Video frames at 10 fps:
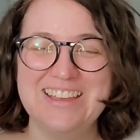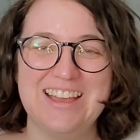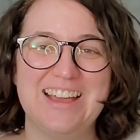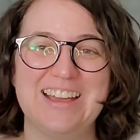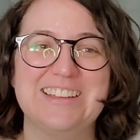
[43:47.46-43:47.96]

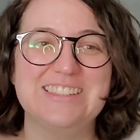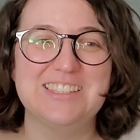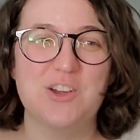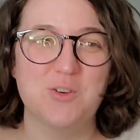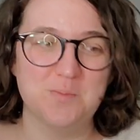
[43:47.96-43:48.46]
uh,
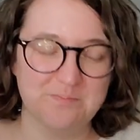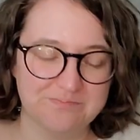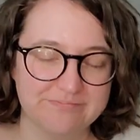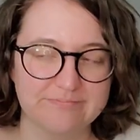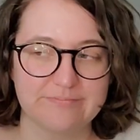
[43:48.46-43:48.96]
so
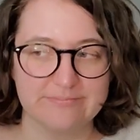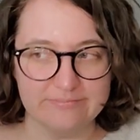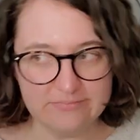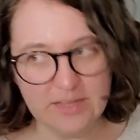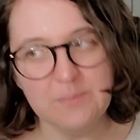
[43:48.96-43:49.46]

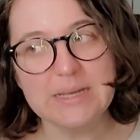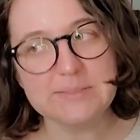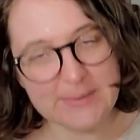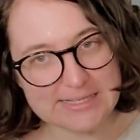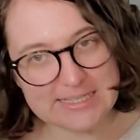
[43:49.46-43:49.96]
my
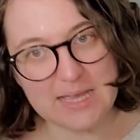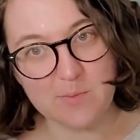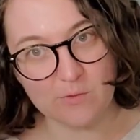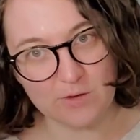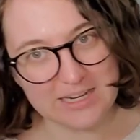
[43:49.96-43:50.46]
space
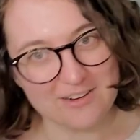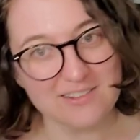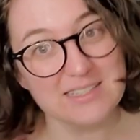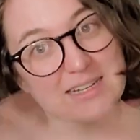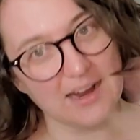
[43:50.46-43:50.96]
game over here
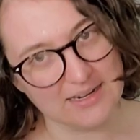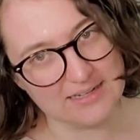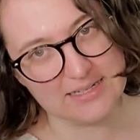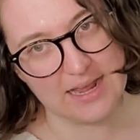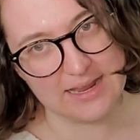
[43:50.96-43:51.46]
is kind
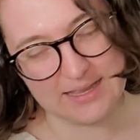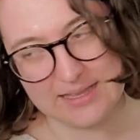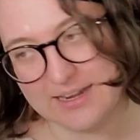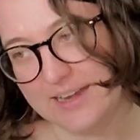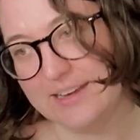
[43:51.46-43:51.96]
of tying
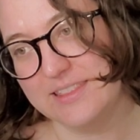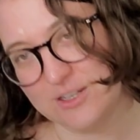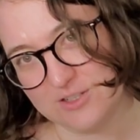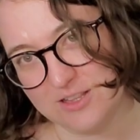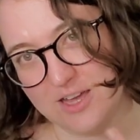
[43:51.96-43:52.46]
in, and
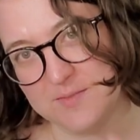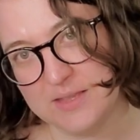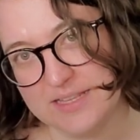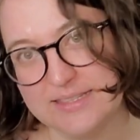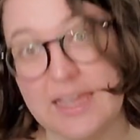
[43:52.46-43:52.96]
there's a lot of me
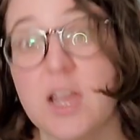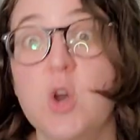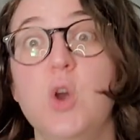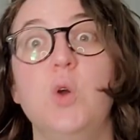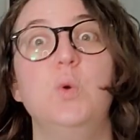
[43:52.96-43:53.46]
that's like,
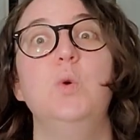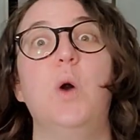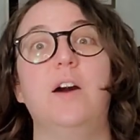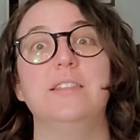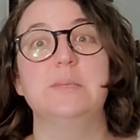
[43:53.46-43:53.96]
ooh,
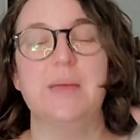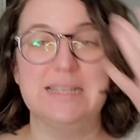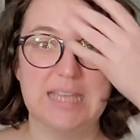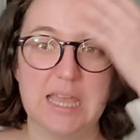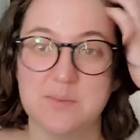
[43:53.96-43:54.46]
all the
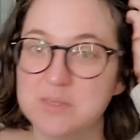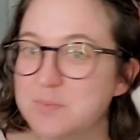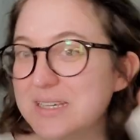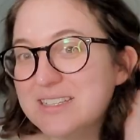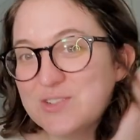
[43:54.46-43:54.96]
space games
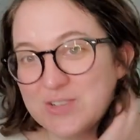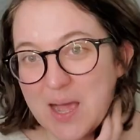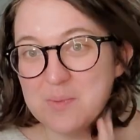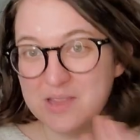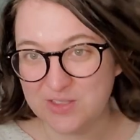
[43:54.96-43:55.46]
because there's a
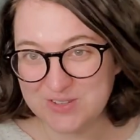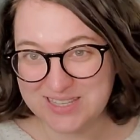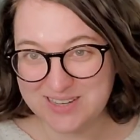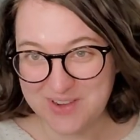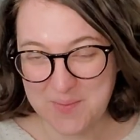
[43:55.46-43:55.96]
couple others
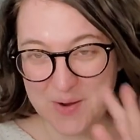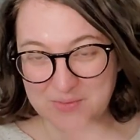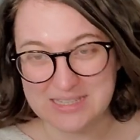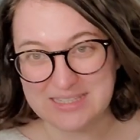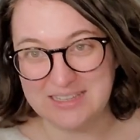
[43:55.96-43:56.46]
that have come out
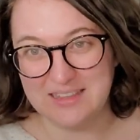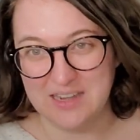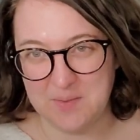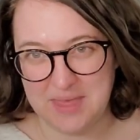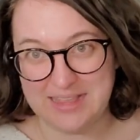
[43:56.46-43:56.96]
recently
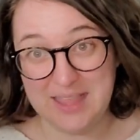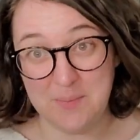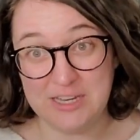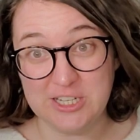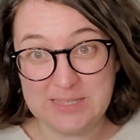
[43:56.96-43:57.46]
that I'm like, let
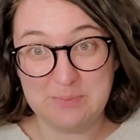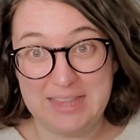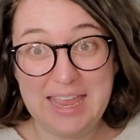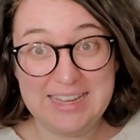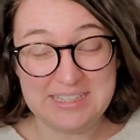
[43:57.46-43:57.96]
me just
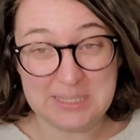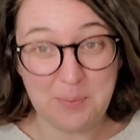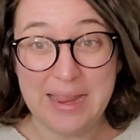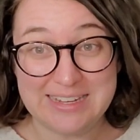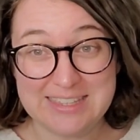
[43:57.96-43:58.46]
play in
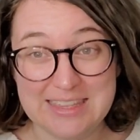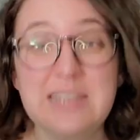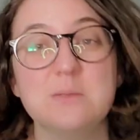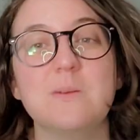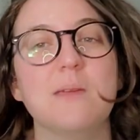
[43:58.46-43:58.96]
space.
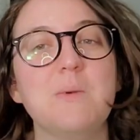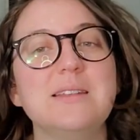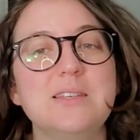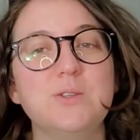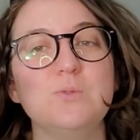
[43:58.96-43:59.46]
That's what I
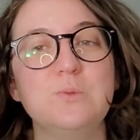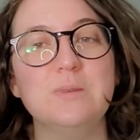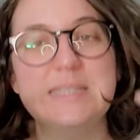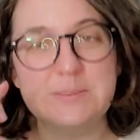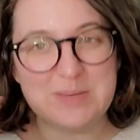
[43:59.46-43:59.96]
want to do.
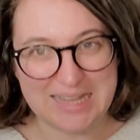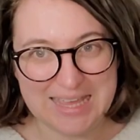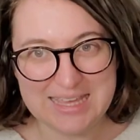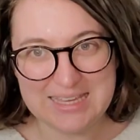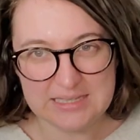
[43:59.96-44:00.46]
It's
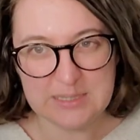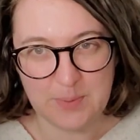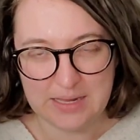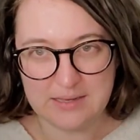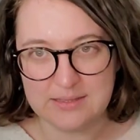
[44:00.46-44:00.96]
play in
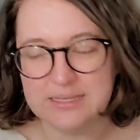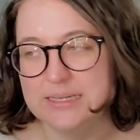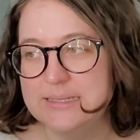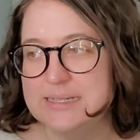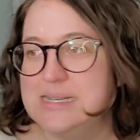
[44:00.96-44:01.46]
space.
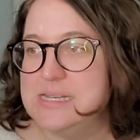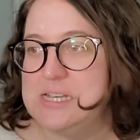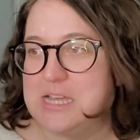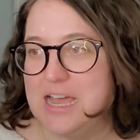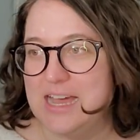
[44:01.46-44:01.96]

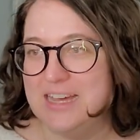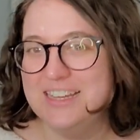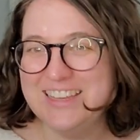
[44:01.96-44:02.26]
Uh,